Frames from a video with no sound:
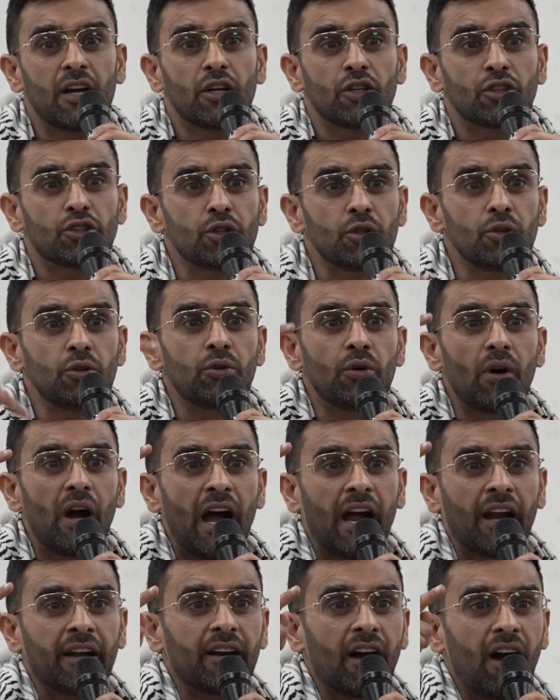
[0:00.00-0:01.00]
you
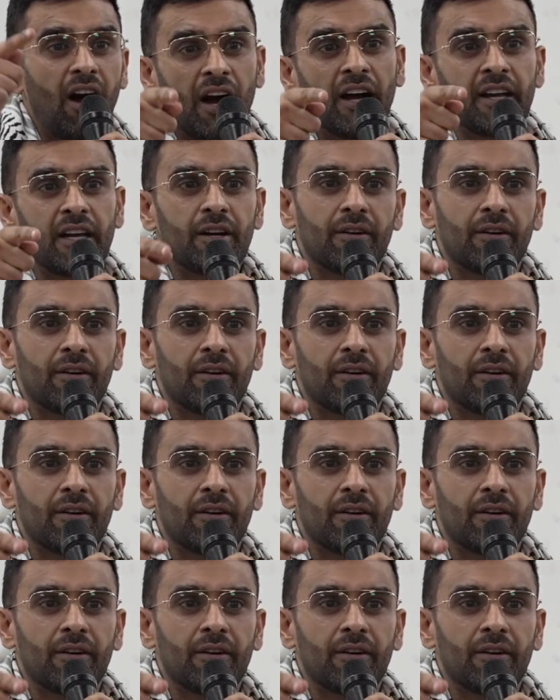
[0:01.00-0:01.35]
and I